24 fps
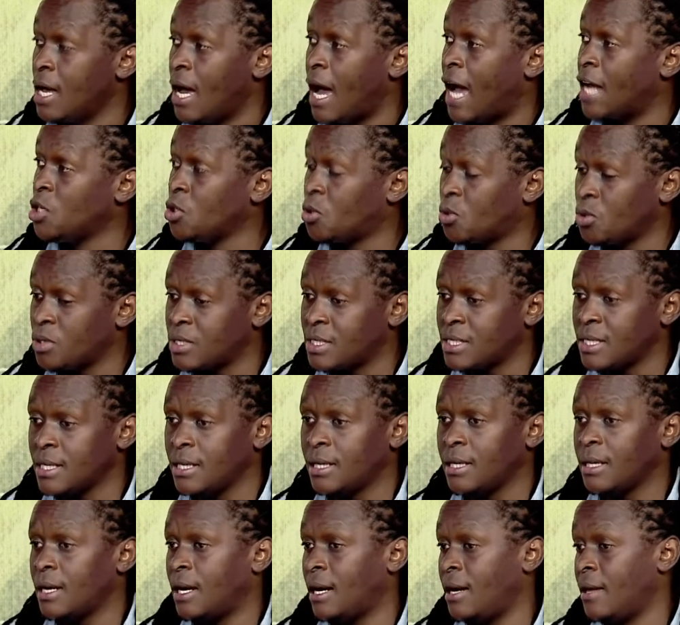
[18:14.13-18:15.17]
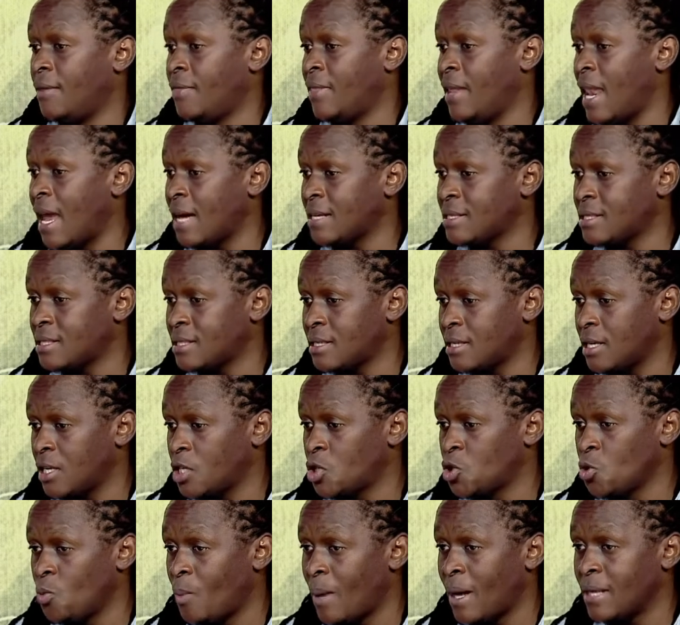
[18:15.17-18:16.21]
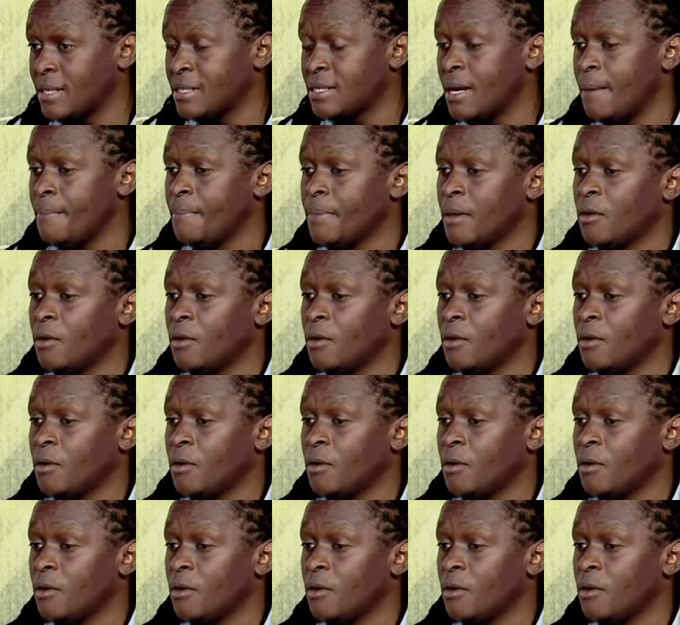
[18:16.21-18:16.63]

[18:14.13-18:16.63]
And you could see uh, the last two months,